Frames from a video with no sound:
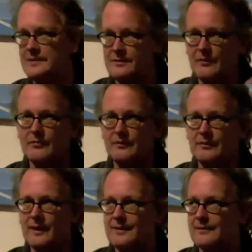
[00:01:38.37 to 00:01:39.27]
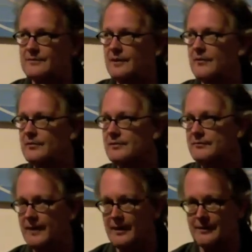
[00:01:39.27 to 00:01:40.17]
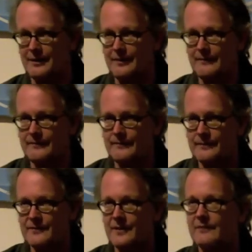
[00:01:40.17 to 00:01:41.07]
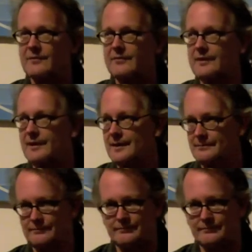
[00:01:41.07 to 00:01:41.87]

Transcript: Self-reflective, self-confounding, self-defeating.